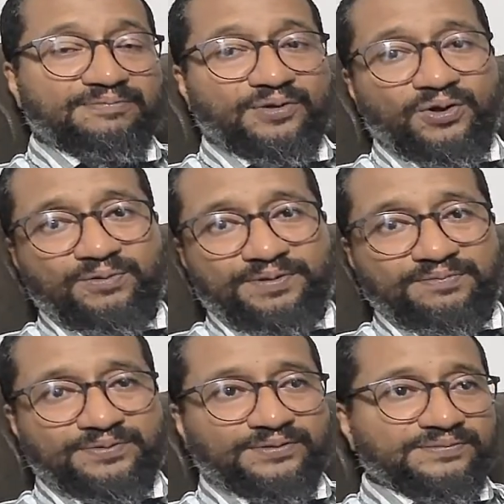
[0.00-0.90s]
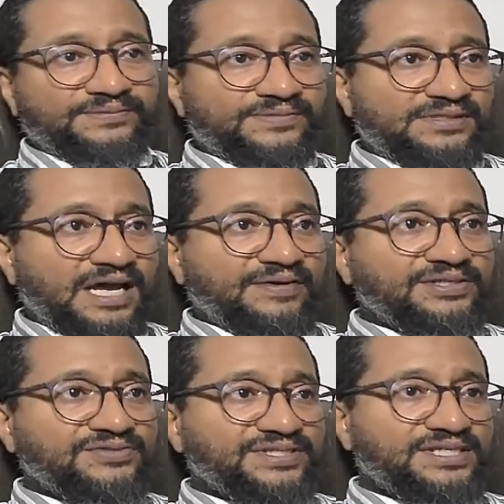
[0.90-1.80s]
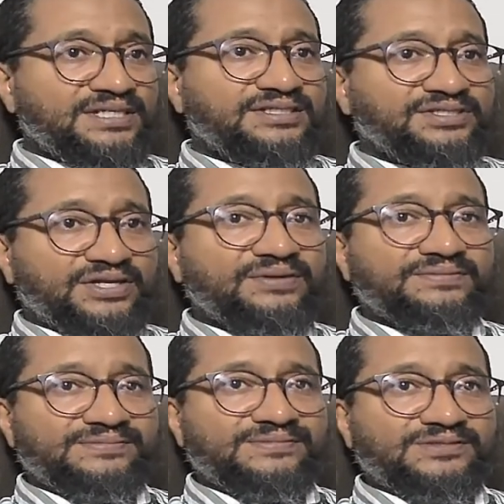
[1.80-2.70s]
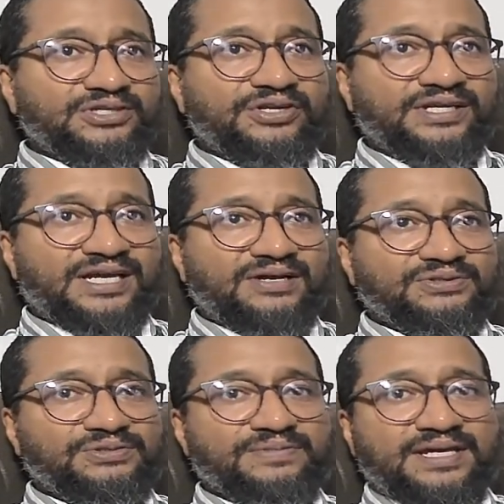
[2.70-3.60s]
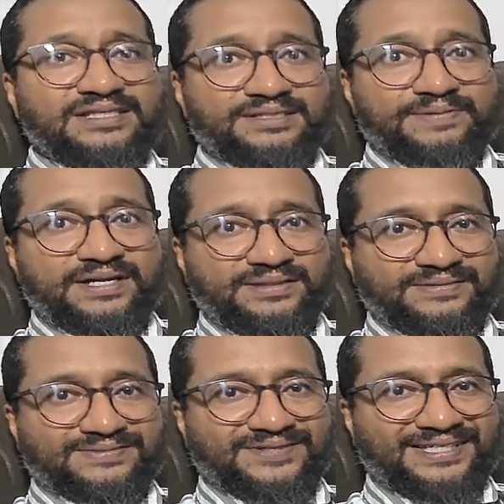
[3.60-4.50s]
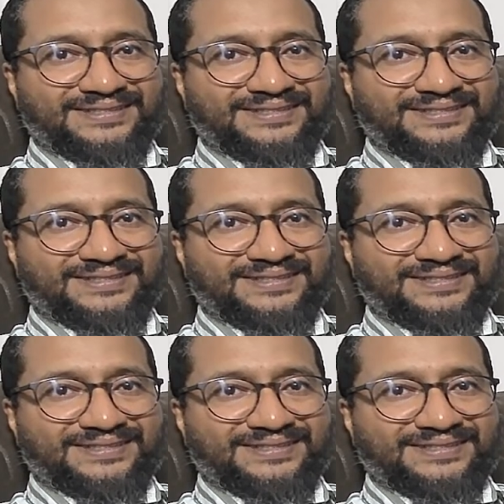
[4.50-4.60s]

all people that are interested in learning how to make this better, right?